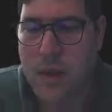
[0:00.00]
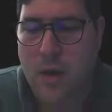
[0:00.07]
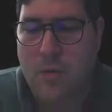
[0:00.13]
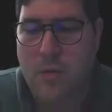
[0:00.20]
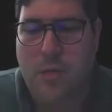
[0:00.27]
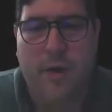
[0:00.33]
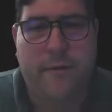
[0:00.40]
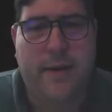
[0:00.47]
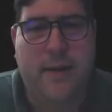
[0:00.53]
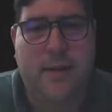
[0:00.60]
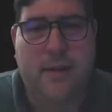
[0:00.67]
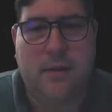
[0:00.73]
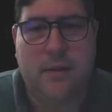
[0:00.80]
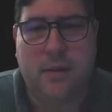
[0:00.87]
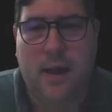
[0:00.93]

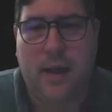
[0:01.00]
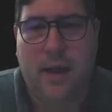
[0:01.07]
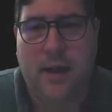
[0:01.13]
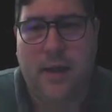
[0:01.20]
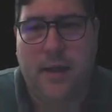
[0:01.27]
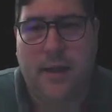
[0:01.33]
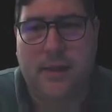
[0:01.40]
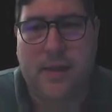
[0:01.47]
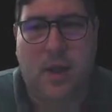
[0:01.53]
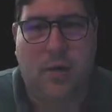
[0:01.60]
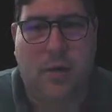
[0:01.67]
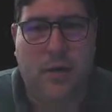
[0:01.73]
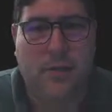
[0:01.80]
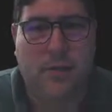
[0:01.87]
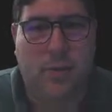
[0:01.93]
Perfect. And as
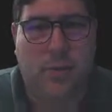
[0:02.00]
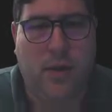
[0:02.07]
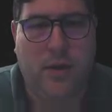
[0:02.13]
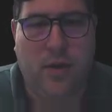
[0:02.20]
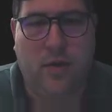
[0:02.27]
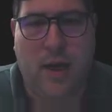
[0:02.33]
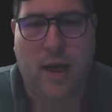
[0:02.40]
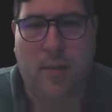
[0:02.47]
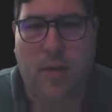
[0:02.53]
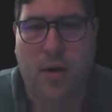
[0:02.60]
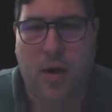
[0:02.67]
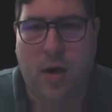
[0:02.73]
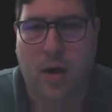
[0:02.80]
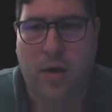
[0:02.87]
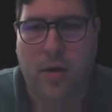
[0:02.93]
always, we want to grab
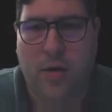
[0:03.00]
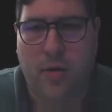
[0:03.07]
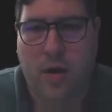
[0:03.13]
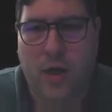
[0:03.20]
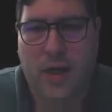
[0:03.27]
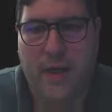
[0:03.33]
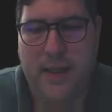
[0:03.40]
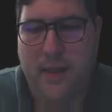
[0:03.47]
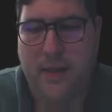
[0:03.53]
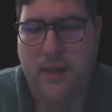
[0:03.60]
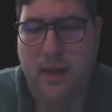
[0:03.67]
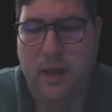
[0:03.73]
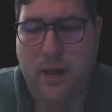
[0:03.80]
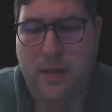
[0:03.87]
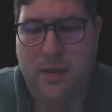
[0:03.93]
our URL
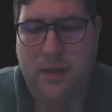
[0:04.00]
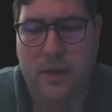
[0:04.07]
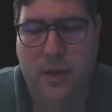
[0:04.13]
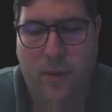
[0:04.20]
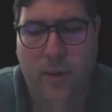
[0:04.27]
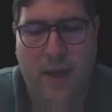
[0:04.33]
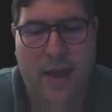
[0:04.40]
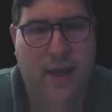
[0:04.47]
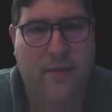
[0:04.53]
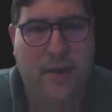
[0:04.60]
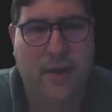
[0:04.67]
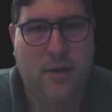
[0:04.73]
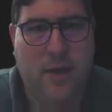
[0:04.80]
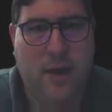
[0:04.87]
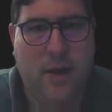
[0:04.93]
so that we have
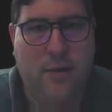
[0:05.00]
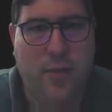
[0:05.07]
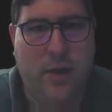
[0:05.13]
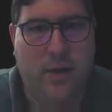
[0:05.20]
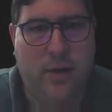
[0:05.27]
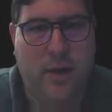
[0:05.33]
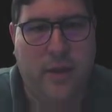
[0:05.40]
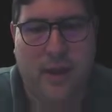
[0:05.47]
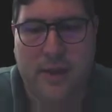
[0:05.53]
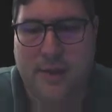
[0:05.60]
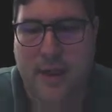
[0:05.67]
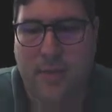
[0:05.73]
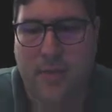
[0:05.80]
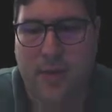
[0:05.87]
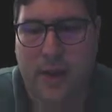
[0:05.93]
it if we look things
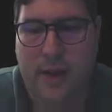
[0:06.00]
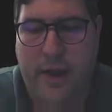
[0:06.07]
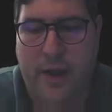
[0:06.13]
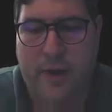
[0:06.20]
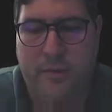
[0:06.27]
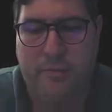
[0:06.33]
up later.